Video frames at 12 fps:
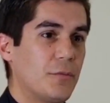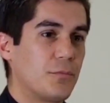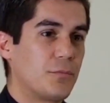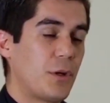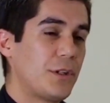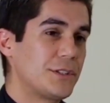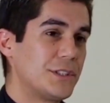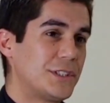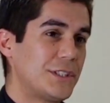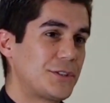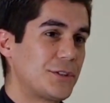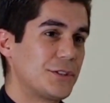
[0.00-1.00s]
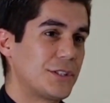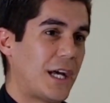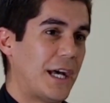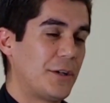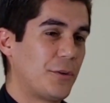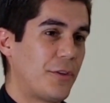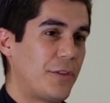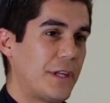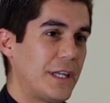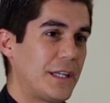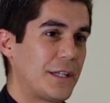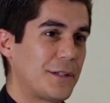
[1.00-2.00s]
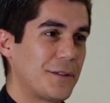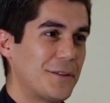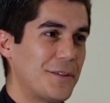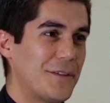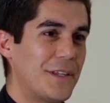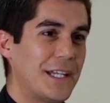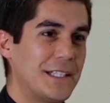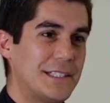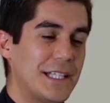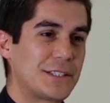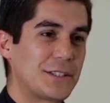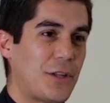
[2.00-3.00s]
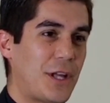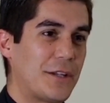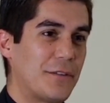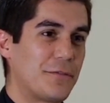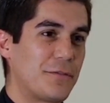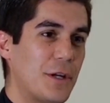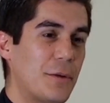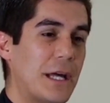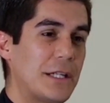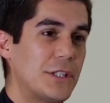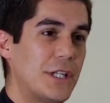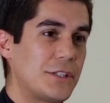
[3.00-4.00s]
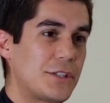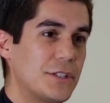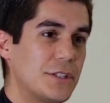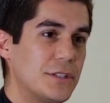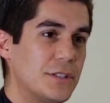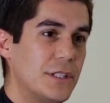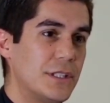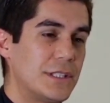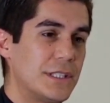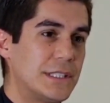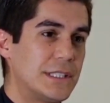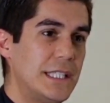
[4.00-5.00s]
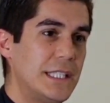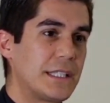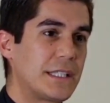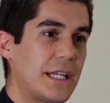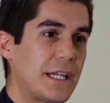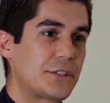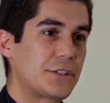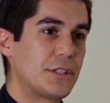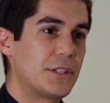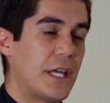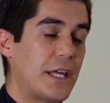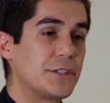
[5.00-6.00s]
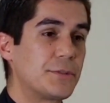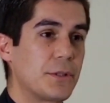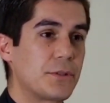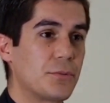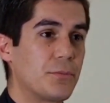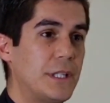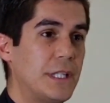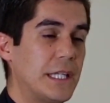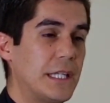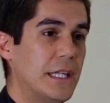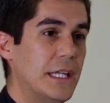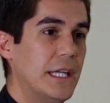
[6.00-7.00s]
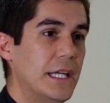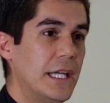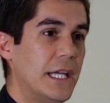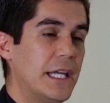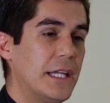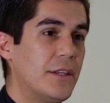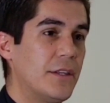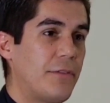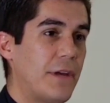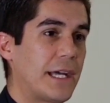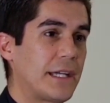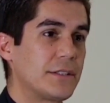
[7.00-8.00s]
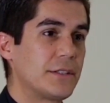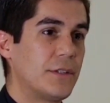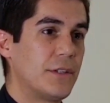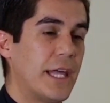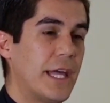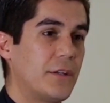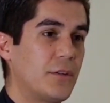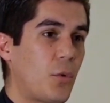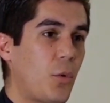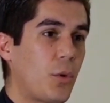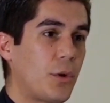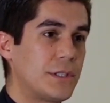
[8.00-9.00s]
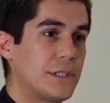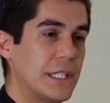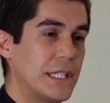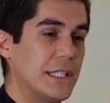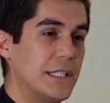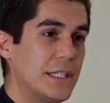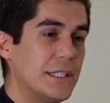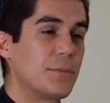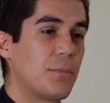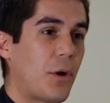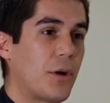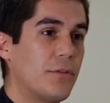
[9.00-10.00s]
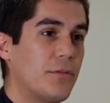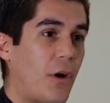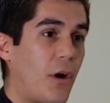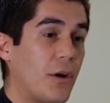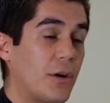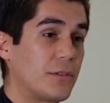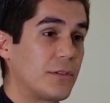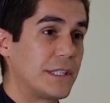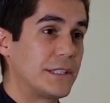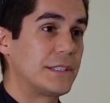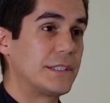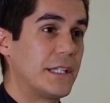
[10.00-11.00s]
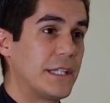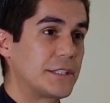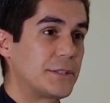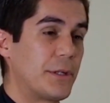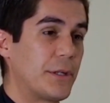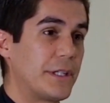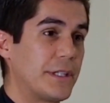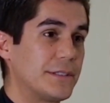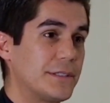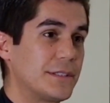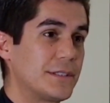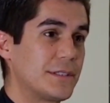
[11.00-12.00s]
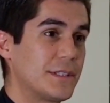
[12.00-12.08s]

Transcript: Brothers and sisters, I don't think that it takes a lot of imagination to see the connection and the spiritual meaning in the fact that quarantine is a part of our Lenten experience.